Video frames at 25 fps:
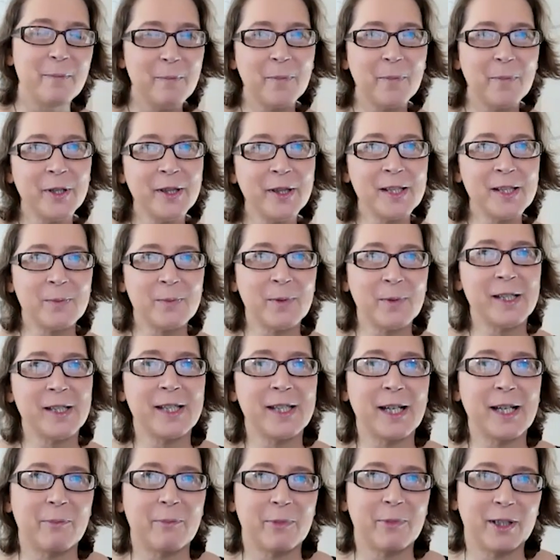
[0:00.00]
put this one
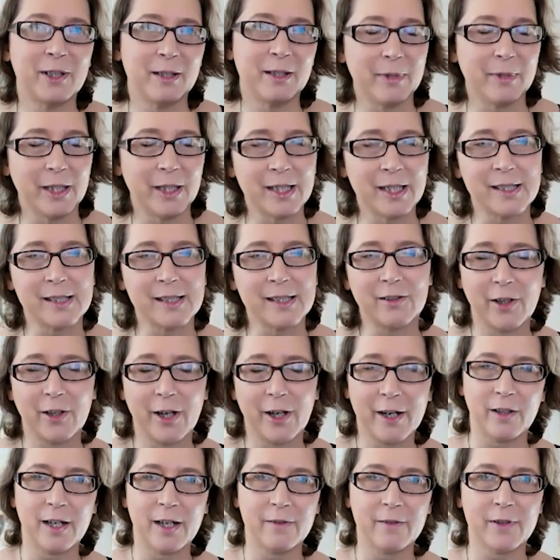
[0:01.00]
separately because a
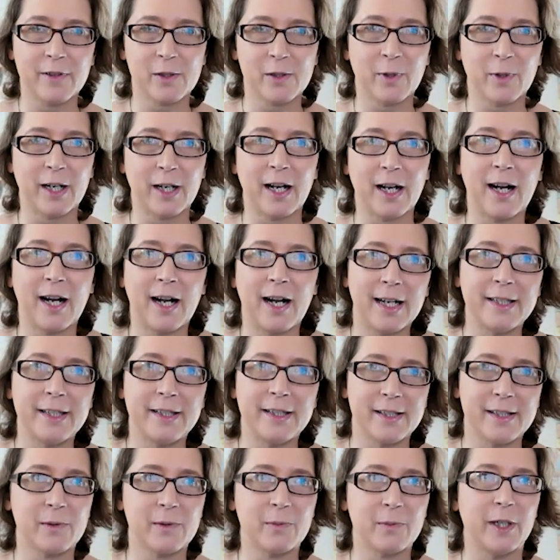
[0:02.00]
lot of us want to hide
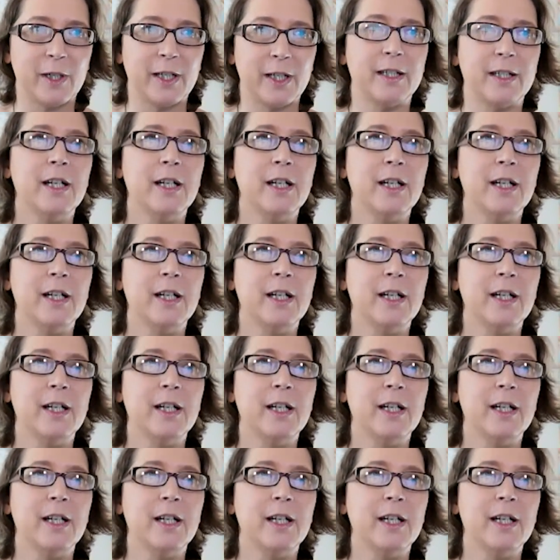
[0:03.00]
this one,